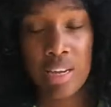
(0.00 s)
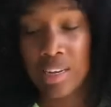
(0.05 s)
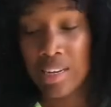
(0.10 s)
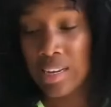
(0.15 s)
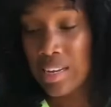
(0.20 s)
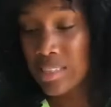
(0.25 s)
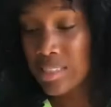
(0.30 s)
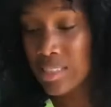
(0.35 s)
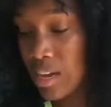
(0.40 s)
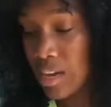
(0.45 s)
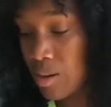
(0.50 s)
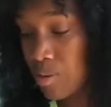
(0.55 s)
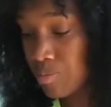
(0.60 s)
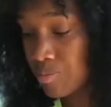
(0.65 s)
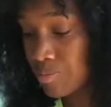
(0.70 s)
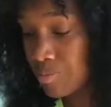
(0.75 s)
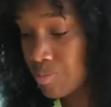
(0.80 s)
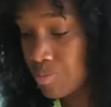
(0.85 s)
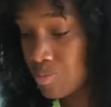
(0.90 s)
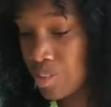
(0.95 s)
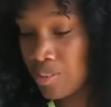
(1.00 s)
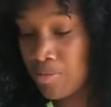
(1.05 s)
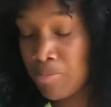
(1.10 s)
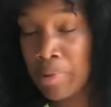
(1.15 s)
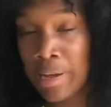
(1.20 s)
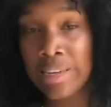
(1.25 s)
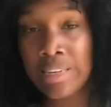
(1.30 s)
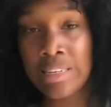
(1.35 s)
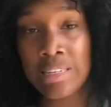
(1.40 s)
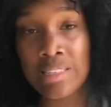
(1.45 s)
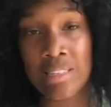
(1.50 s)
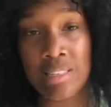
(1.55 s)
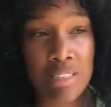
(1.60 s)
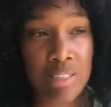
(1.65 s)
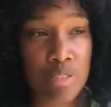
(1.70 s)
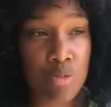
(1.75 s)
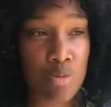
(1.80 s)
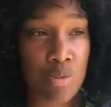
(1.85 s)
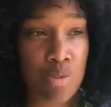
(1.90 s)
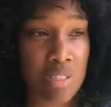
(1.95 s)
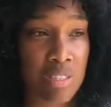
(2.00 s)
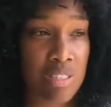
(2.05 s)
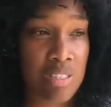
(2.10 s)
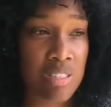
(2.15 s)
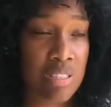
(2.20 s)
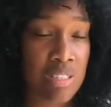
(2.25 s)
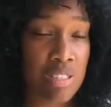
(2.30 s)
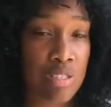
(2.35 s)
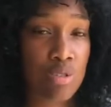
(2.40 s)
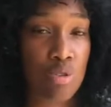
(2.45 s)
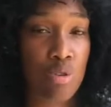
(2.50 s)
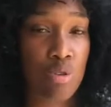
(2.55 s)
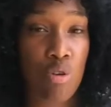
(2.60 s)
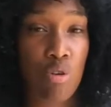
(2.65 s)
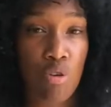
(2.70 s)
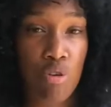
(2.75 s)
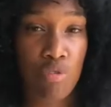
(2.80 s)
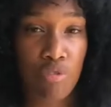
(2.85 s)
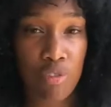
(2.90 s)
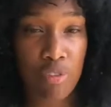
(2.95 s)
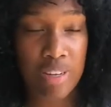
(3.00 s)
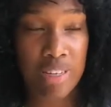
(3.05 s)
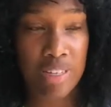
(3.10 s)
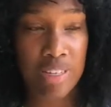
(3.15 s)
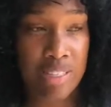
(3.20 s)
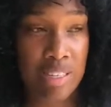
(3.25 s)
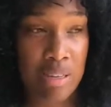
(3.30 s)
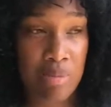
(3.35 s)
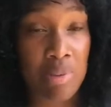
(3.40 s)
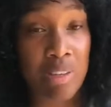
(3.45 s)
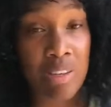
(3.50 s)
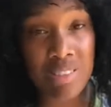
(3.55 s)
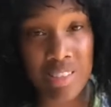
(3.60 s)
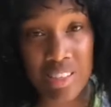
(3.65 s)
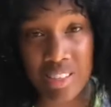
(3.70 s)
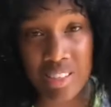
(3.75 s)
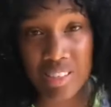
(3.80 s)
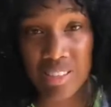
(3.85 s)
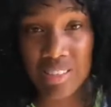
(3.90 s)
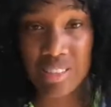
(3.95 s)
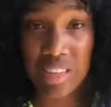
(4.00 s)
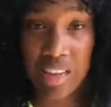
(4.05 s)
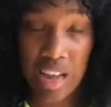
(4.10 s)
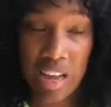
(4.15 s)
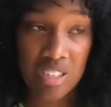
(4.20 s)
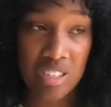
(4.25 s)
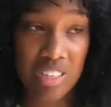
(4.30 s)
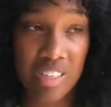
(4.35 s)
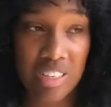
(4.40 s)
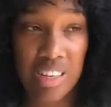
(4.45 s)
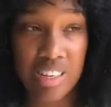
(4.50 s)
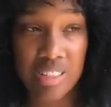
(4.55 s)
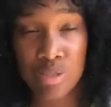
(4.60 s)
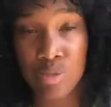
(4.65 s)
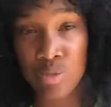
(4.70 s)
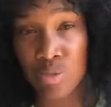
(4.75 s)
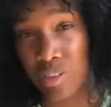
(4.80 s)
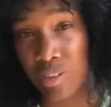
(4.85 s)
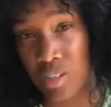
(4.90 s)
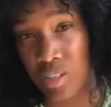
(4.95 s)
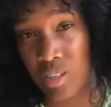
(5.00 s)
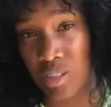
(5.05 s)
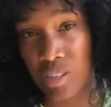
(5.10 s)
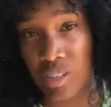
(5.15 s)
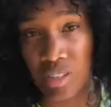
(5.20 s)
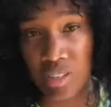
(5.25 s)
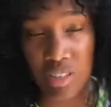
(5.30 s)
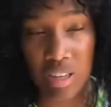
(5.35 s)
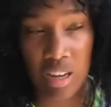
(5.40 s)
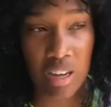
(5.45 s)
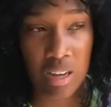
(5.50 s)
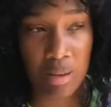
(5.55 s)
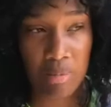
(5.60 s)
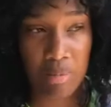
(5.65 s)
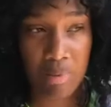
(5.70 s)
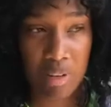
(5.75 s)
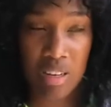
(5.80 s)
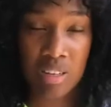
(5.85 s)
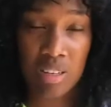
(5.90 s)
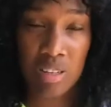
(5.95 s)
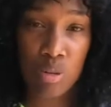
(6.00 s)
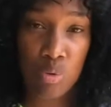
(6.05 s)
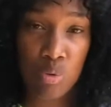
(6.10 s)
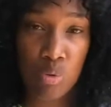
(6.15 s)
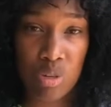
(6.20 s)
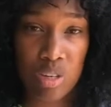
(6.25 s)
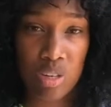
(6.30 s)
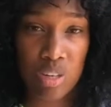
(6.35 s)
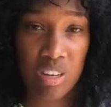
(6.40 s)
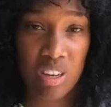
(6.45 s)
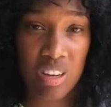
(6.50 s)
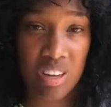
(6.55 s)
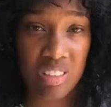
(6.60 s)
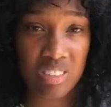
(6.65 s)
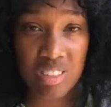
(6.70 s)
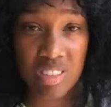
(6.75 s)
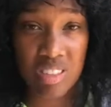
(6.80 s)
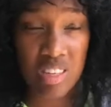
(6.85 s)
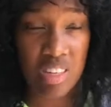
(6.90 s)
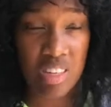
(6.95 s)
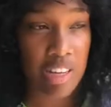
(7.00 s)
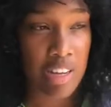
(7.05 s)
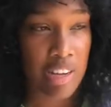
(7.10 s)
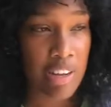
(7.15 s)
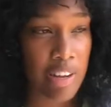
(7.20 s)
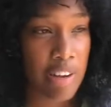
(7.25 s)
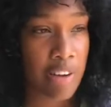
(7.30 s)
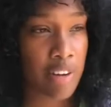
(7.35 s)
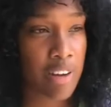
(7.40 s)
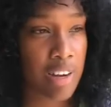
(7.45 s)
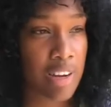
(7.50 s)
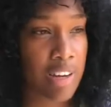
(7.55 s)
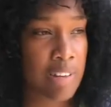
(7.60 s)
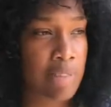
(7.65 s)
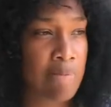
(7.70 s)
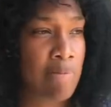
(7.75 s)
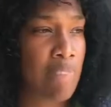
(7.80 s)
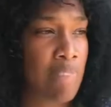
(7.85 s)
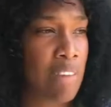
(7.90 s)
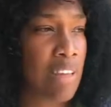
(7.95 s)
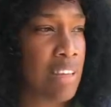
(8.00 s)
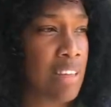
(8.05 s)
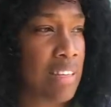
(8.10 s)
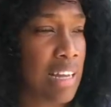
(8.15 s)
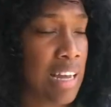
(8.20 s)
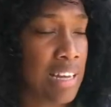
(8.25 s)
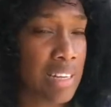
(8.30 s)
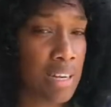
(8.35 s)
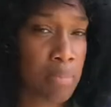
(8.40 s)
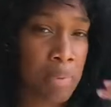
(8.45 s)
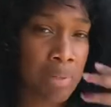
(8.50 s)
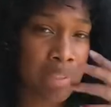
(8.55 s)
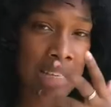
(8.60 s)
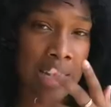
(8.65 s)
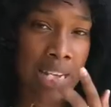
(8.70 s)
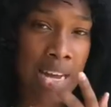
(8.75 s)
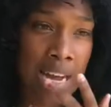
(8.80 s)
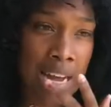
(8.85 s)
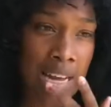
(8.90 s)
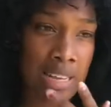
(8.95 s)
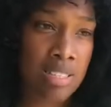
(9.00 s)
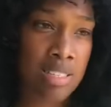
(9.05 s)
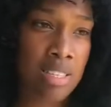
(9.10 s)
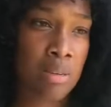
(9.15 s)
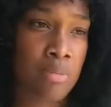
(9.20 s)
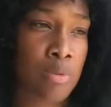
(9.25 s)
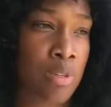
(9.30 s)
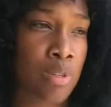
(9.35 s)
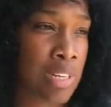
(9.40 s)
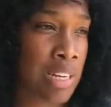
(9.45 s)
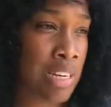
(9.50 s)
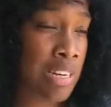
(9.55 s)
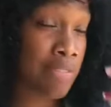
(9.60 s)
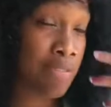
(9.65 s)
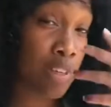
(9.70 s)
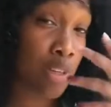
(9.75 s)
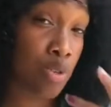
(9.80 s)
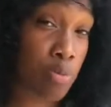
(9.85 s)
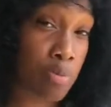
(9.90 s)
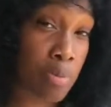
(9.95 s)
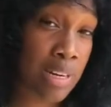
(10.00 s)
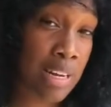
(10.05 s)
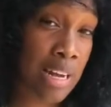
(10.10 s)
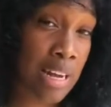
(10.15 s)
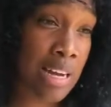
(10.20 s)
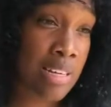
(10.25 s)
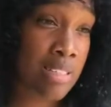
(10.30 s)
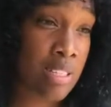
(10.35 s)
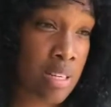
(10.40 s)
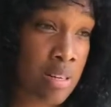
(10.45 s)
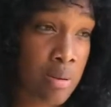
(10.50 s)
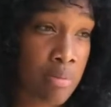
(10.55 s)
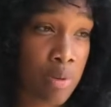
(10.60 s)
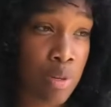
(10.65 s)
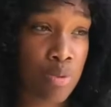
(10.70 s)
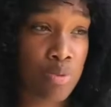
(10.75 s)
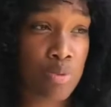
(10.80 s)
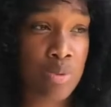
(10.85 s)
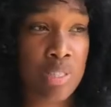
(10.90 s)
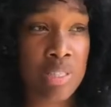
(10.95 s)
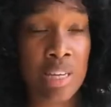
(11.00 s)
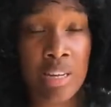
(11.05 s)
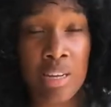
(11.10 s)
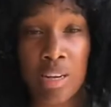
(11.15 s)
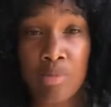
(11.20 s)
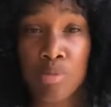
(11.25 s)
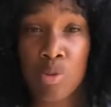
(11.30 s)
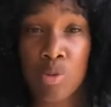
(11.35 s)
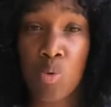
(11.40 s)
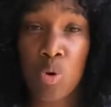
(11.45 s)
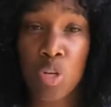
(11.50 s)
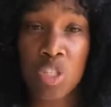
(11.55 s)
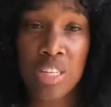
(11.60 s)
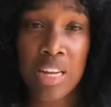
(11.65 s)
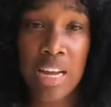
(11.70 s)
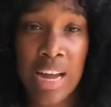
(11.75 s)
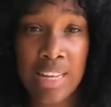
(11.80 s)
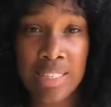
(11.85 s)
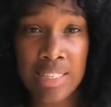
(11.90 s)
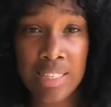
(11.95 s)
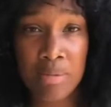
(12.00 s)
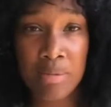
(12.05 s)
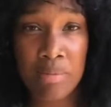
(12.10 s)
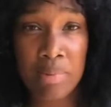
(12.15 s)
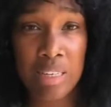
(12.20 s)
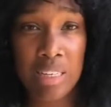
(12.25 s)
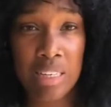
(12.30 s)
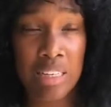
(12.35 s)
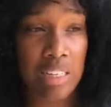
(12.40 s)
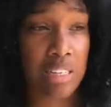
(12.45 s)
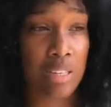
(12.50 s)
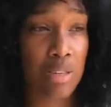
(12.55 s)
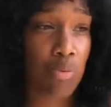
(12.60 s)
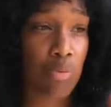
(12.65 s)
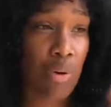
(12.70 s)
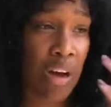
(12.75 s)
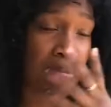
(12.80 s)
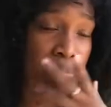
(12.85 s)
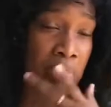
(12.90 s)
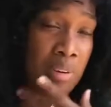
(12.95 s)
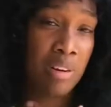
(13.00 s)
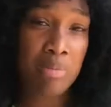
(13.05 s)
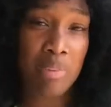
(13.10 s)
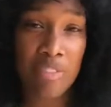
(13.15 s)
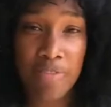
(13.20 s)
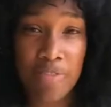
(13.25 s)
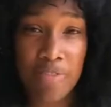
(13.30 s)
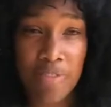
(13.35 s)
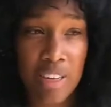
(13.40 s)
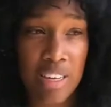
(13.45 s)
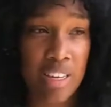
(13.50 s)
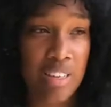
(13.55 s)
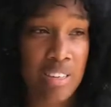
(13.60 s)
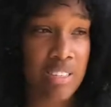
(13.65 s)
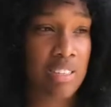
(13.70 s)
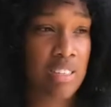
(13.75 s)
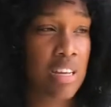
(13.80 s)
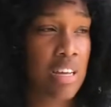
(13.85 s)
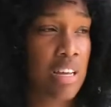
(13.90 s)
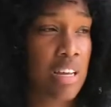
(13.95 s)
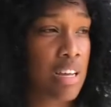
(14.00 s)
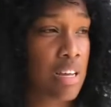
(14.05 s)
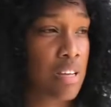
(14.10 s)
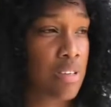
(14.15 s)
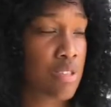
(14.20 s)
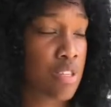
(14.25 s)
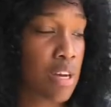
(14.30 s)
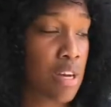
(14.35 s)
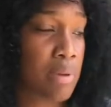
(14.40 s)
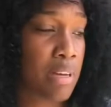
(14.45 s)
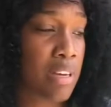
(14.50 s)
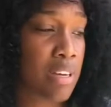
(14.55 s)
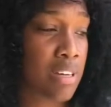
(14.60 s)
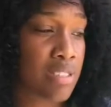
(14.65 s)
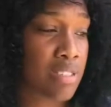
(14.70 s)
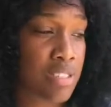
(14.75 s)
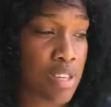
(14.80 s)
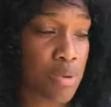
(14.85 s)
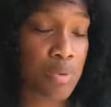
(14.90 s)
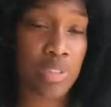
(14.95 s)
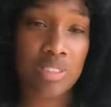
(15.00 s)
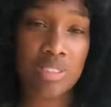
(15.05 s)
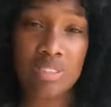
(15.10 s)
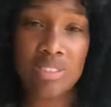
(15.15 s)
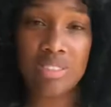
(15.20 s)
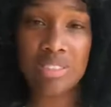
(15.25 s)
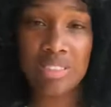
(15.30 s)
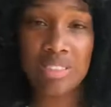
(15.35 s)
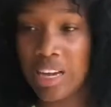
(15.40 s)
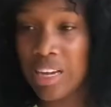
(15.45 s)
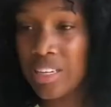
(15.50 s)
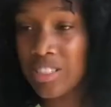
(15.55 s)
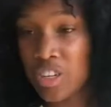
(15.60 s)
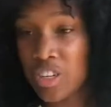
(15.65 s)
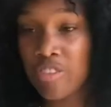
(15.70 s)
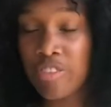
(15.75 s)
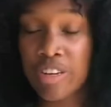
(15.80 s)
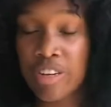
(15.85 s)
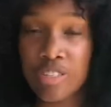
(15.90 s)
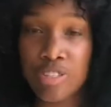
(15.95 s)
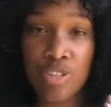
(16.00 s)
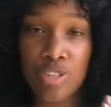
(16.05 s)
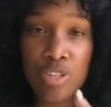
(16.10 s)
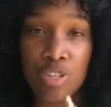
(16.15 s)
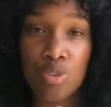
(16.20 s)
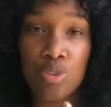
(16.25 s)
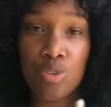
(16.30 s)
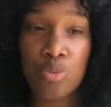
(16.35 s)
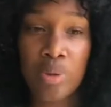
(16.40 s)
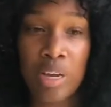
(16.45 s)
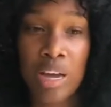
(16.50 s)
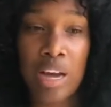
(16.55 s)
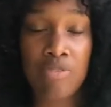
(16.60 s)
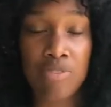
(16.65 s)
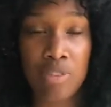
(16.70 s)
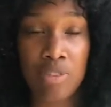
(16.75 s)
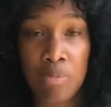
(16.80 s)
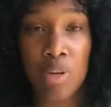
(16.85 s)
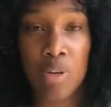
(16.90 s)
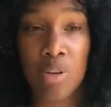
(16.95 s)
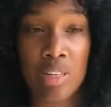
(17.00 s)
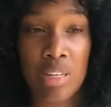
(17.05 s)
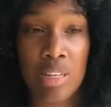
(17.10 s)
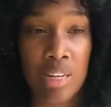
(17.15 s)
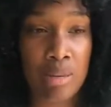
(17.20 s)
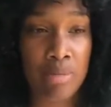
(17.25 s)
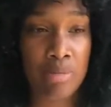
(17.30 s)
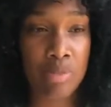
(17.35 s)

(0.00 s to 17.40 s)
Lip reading: that if my nieces were to sneeze or cough or anything, because they actually getting over the a little cold they got, right, that they put in their hands in mouth, and if they do put their hands in the mouth, we send them to wash their hands immediately, wiping up their face, so because they are children, so you know we have to be on them.